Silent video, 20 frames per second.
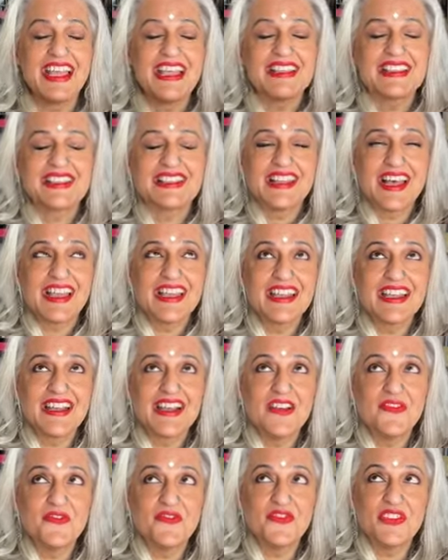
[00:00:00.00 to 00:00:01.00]
It's like
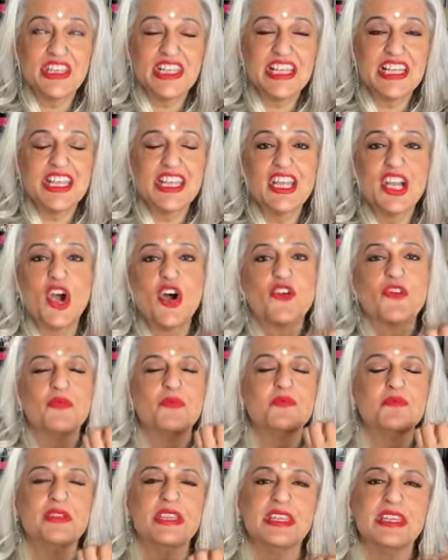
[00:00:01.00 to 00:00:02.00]
a feeling of
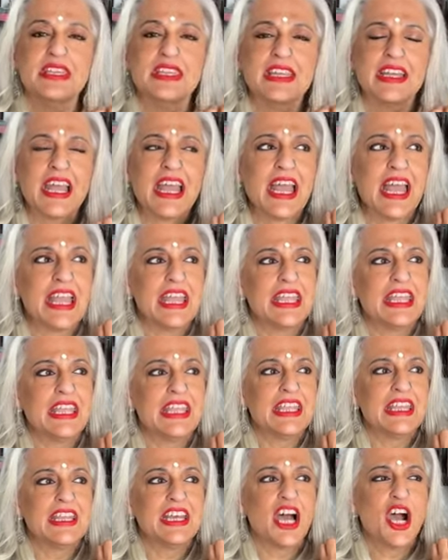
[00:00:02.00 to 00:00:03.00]
being
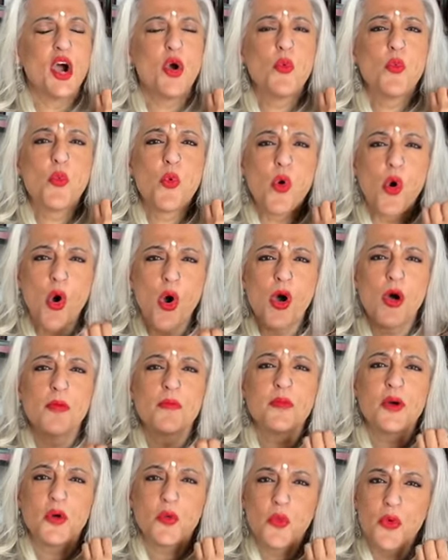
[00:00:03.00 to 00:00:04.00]
in a
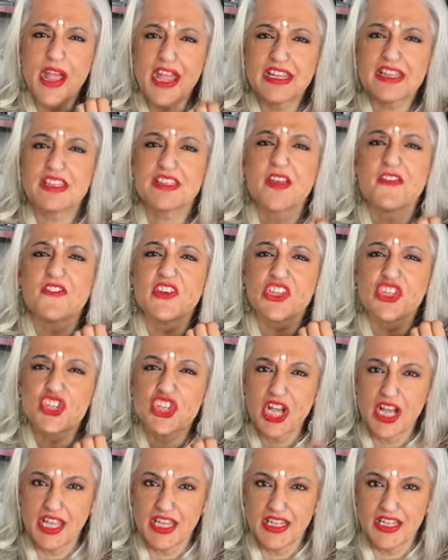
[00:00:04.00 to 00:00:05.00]
warm, wet
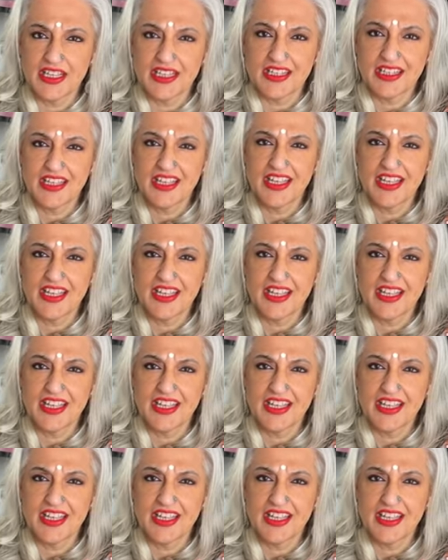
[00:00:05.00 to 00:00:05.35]
vagina.